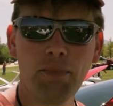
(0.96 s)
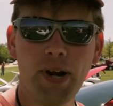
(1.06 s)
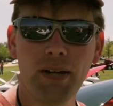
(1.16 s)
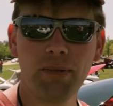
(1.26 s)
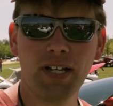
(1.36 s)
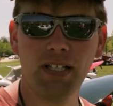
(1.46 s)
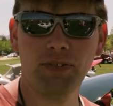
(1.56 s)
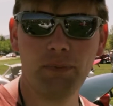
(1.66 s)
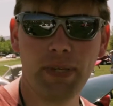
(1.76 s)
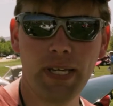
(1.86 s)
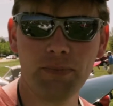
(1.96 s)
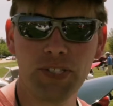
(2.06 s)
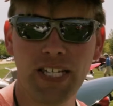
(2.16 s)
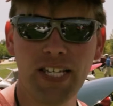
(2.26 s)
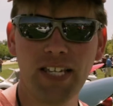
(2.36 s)
I'm Brian McCullough from
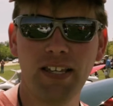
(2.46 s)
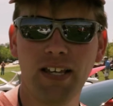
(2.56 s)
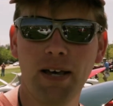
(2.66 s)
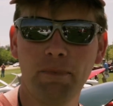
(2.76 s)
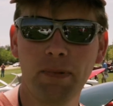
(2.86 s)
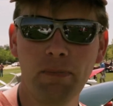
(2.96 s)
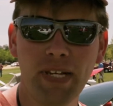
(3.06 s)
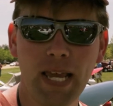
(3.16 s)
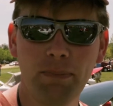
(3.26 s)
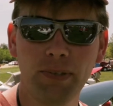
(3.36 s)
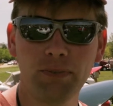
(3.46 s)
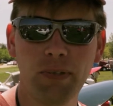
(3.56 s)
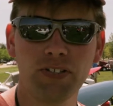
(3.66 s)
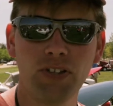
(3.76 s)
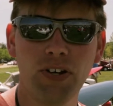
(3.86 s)
BMC up in Minneapolis,
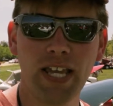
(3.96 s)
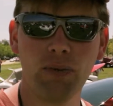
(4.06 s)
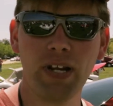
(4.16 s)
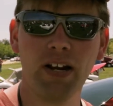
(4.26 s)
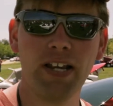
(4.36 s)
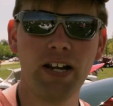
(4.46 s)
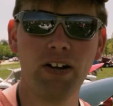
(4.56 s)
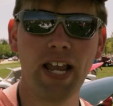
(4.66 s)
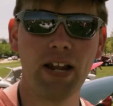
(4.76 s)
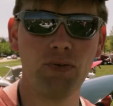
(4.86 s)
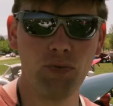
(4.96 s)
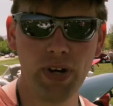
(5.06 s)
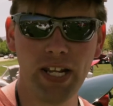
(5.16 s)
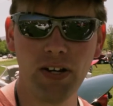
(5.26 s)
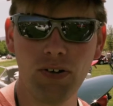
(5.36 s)
Minnesota, and we are here at
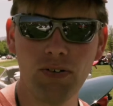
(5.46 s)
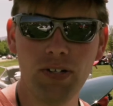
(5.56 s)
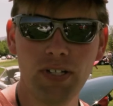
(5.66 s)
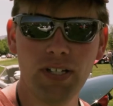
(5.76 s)
Reno